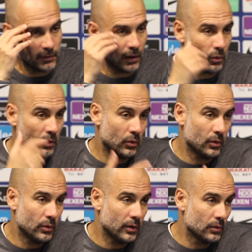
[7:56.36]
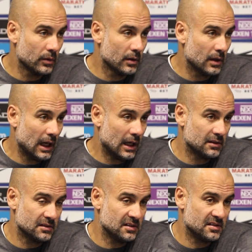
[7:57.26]

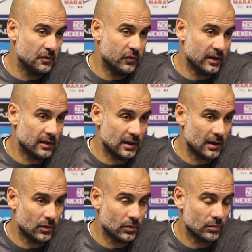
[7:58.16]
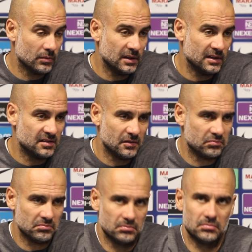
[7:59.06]
It's different. I know it's
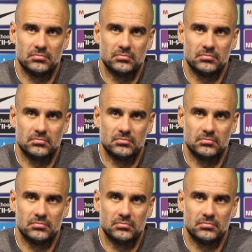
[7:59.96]
different.